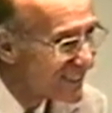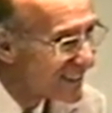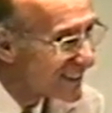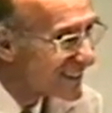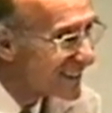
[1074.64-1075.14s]

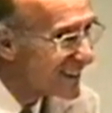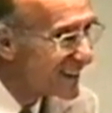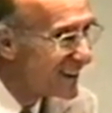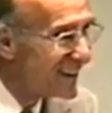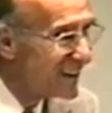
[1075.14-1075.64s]
you see.
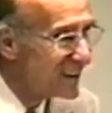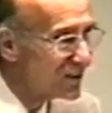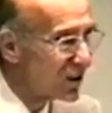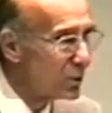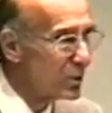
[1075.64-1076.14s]

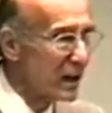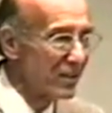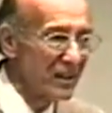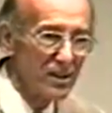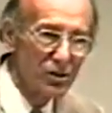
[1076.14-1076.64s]
So you get
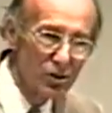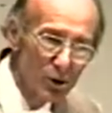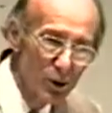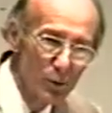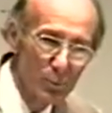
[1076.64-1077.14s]
these
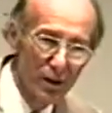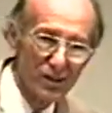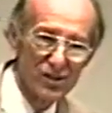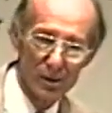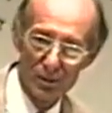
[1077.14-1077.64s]
two
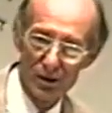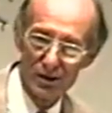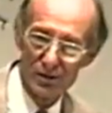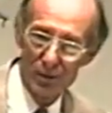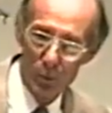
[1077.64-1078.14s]

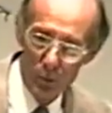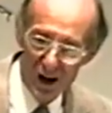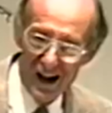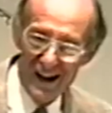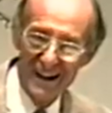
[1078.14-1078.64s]
principles, the
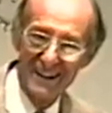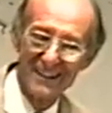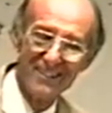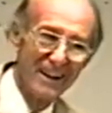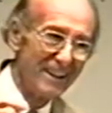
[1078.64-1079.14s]
one
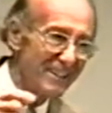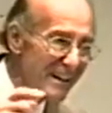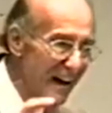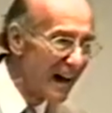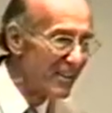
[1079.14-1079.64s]
and then
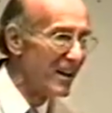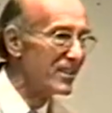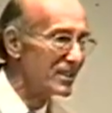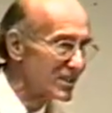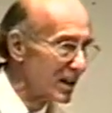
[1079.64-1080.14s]
the other,
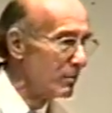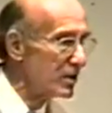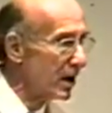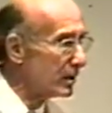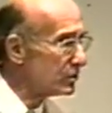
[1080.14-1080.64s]
that
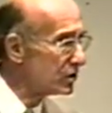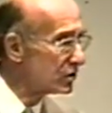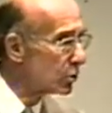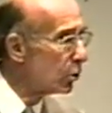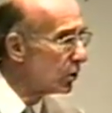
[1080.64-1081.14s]
sometimes is
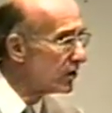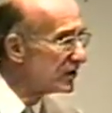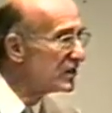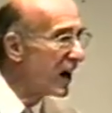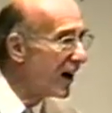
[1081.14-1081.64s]
called the
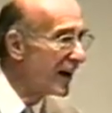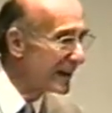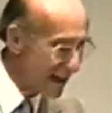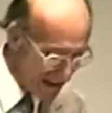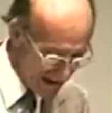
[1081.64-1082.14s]

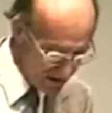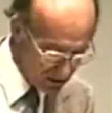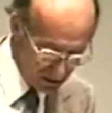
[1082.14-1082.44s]
dyad.